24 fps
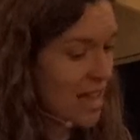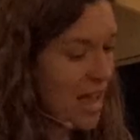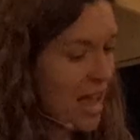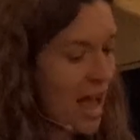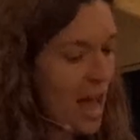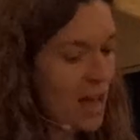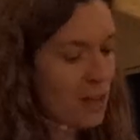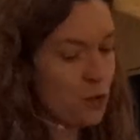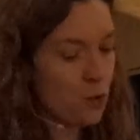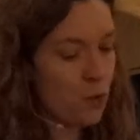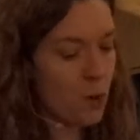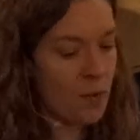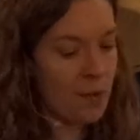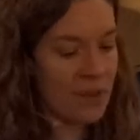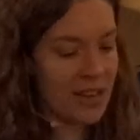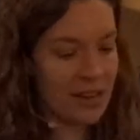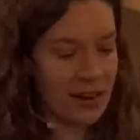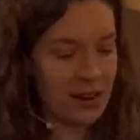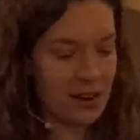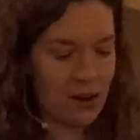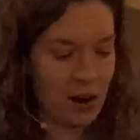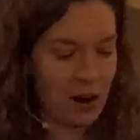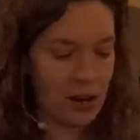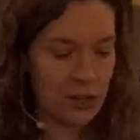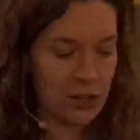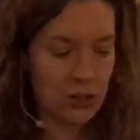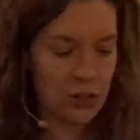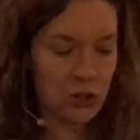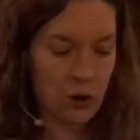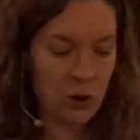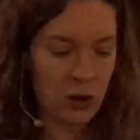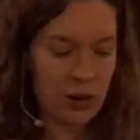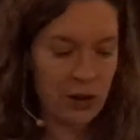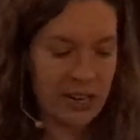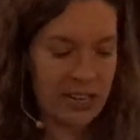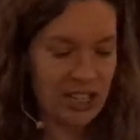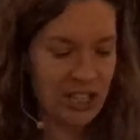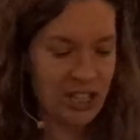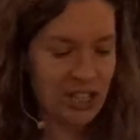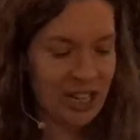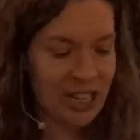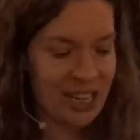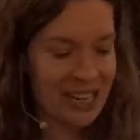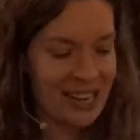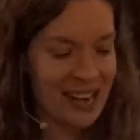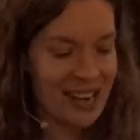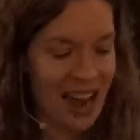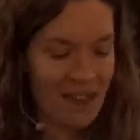And the woman in our story, she
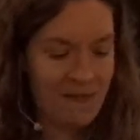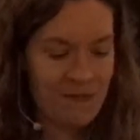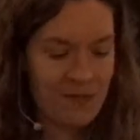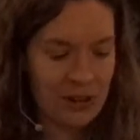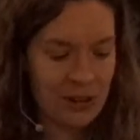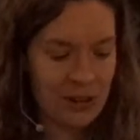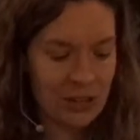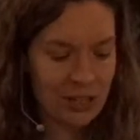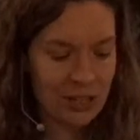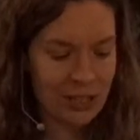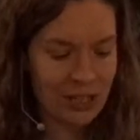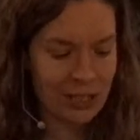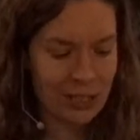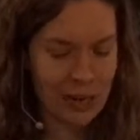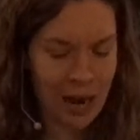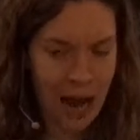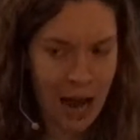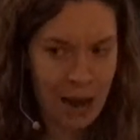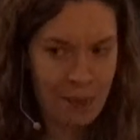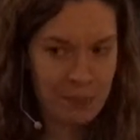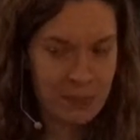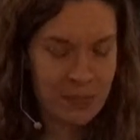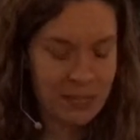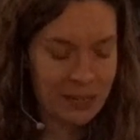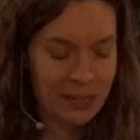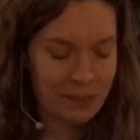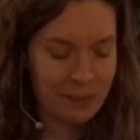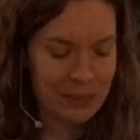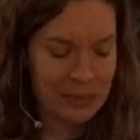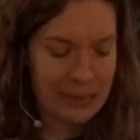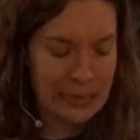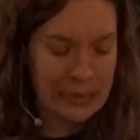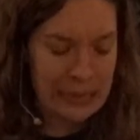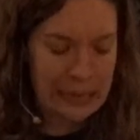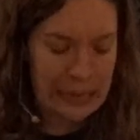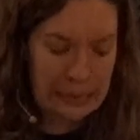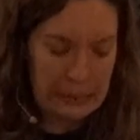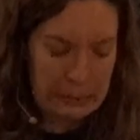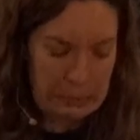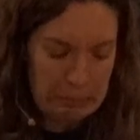never stopped bleeding.